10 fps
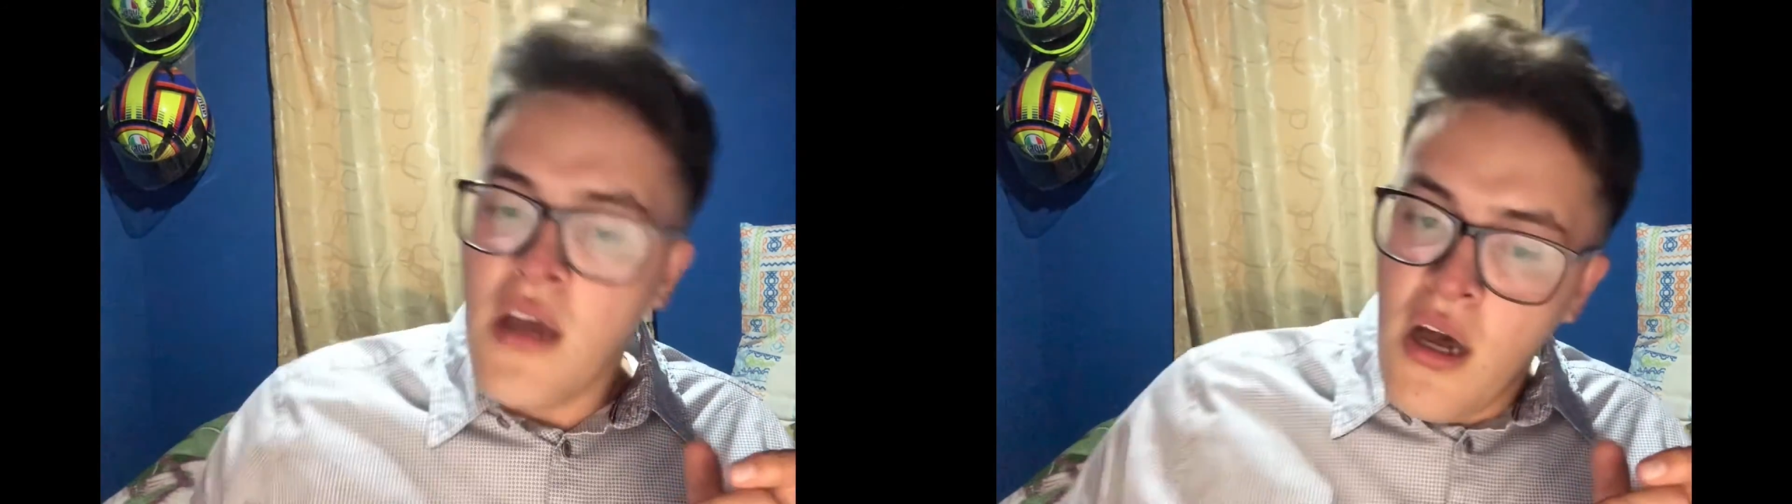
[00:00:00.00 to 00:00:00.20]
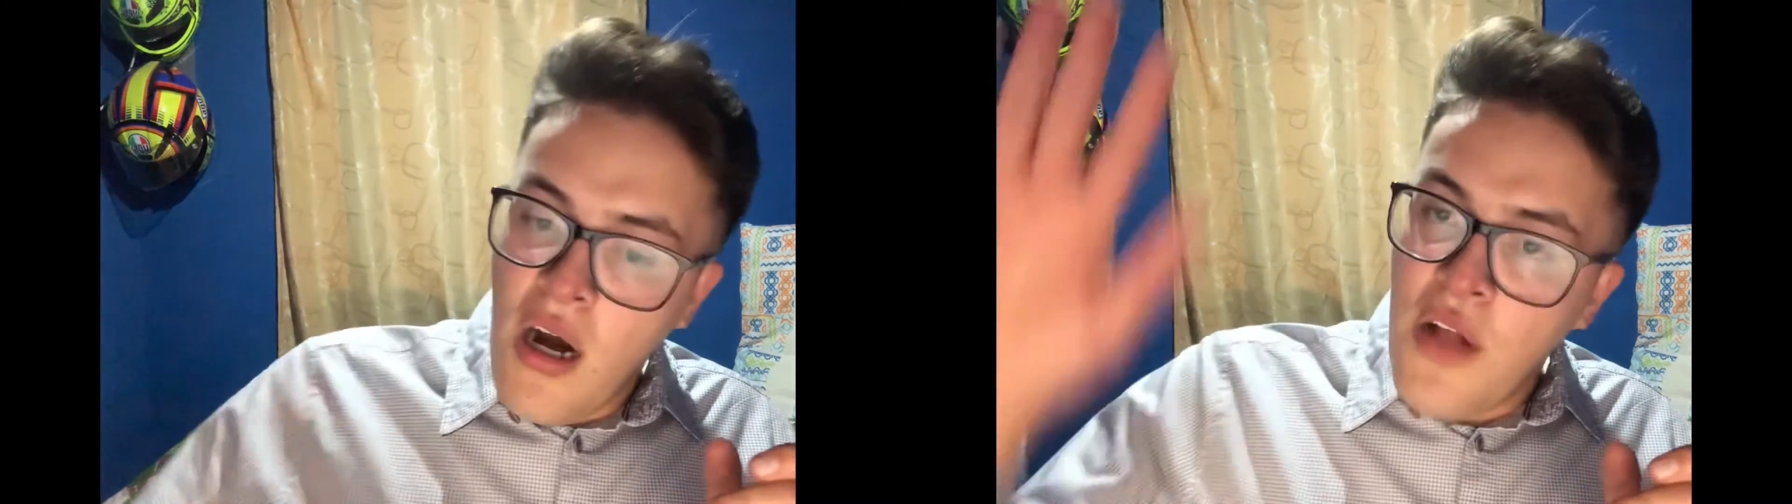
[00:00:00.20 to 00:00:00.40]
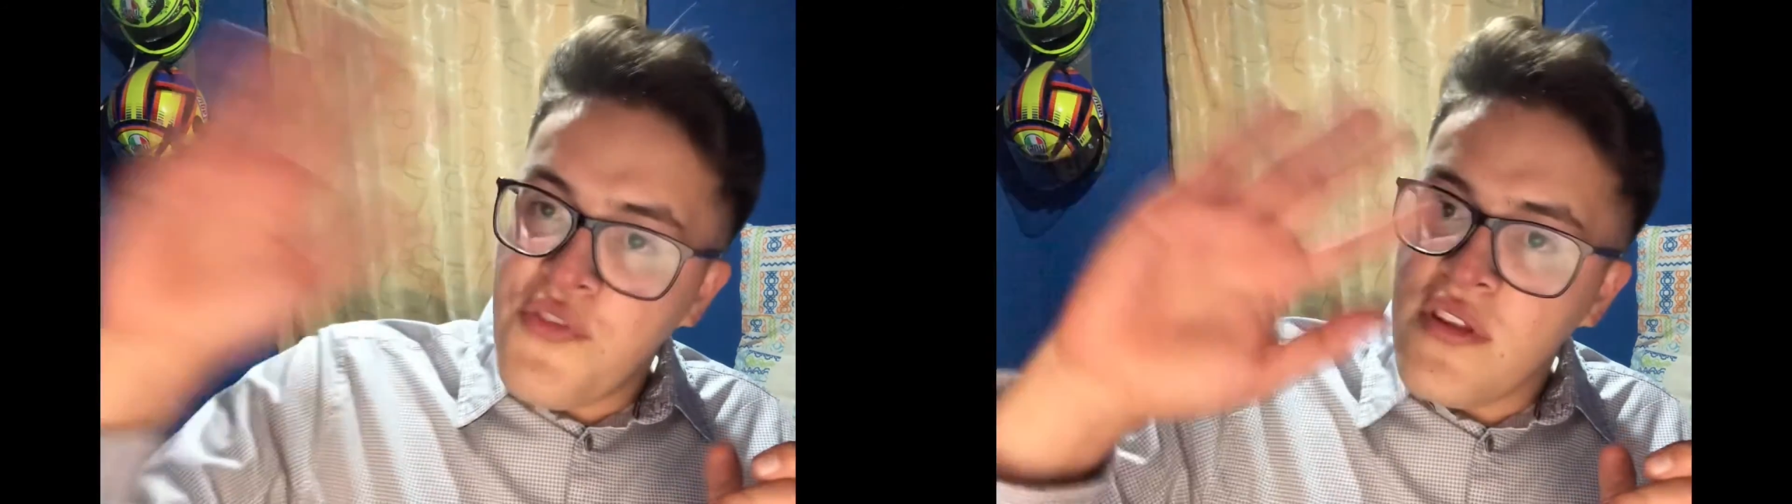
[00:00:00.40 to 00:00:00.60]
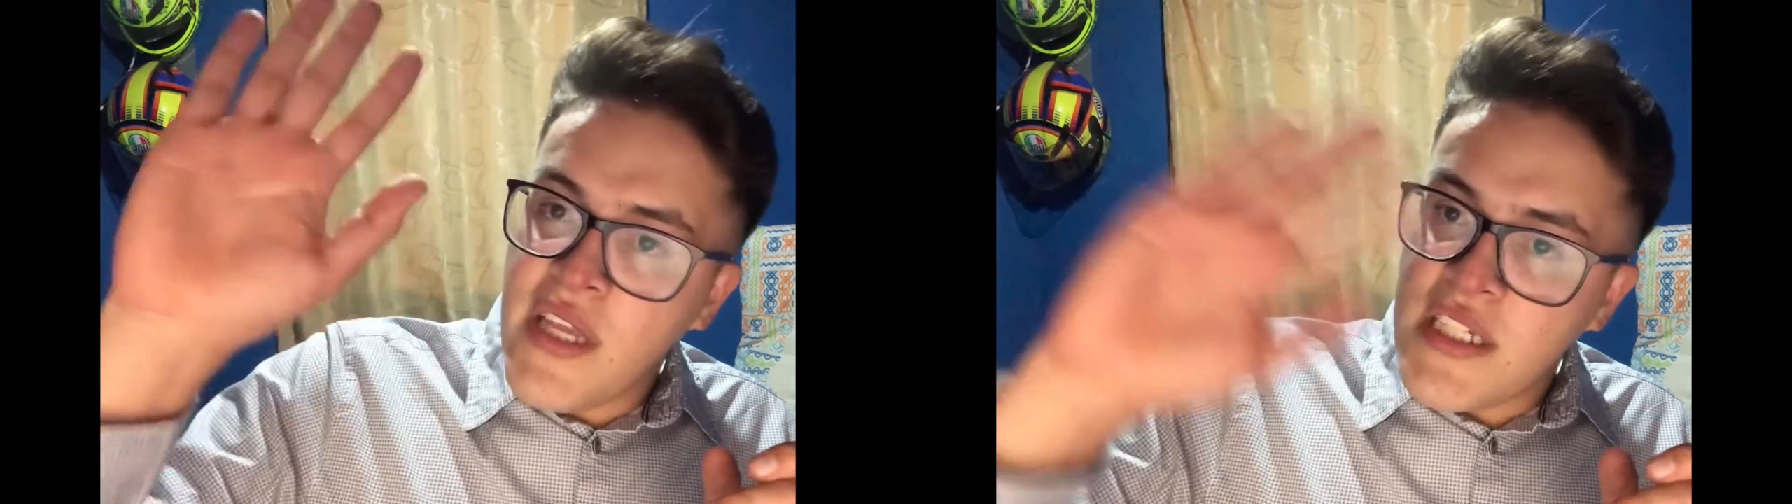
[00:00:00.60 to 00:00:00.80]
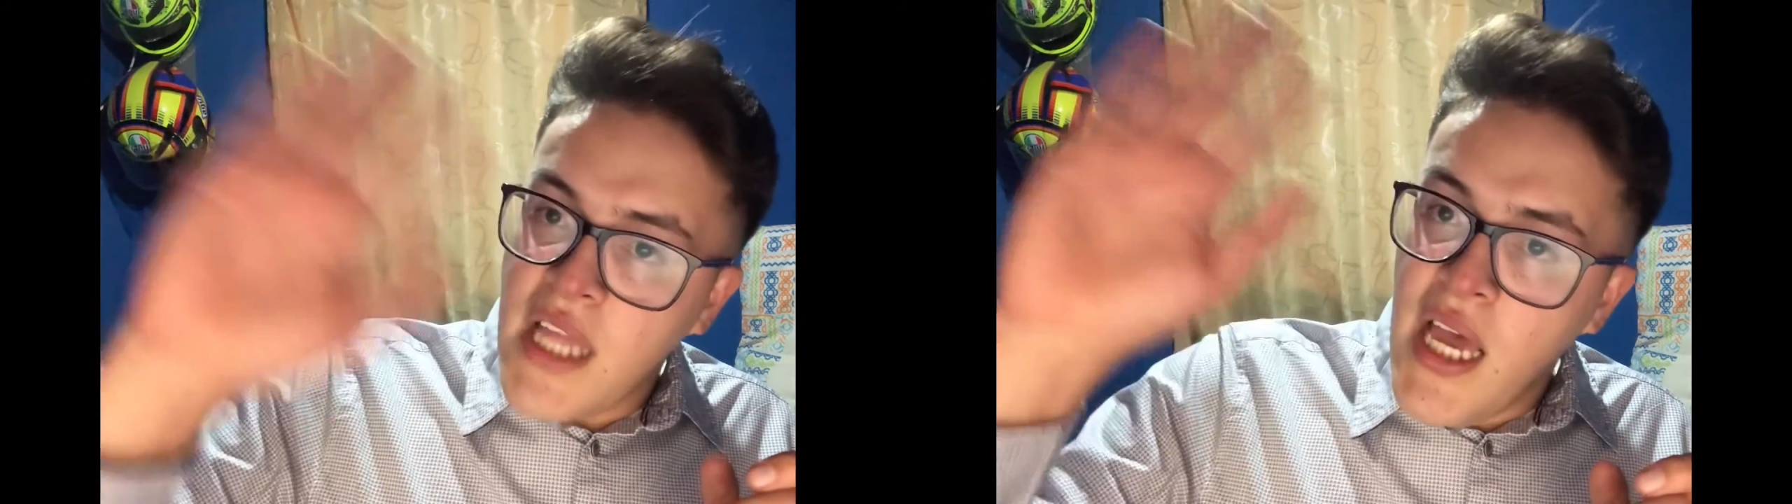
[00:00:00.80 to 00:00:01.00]
Until
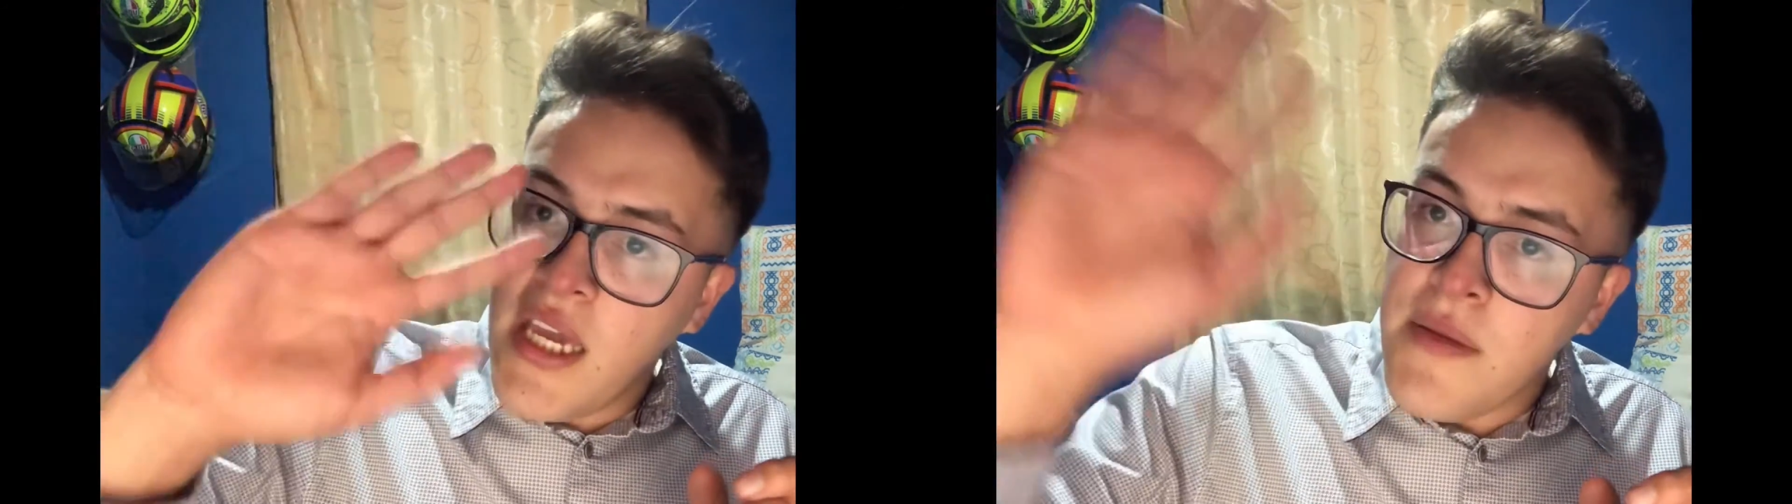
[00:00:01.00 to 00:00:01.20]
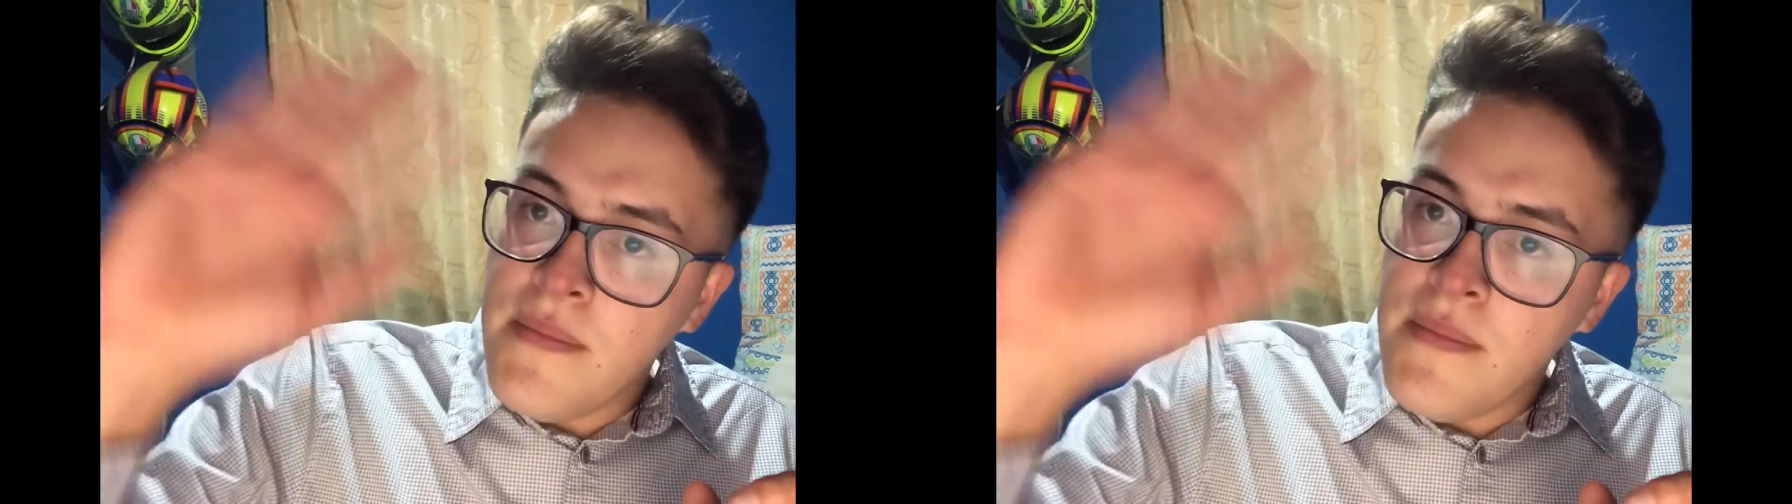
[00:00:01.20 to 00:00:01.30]
next time.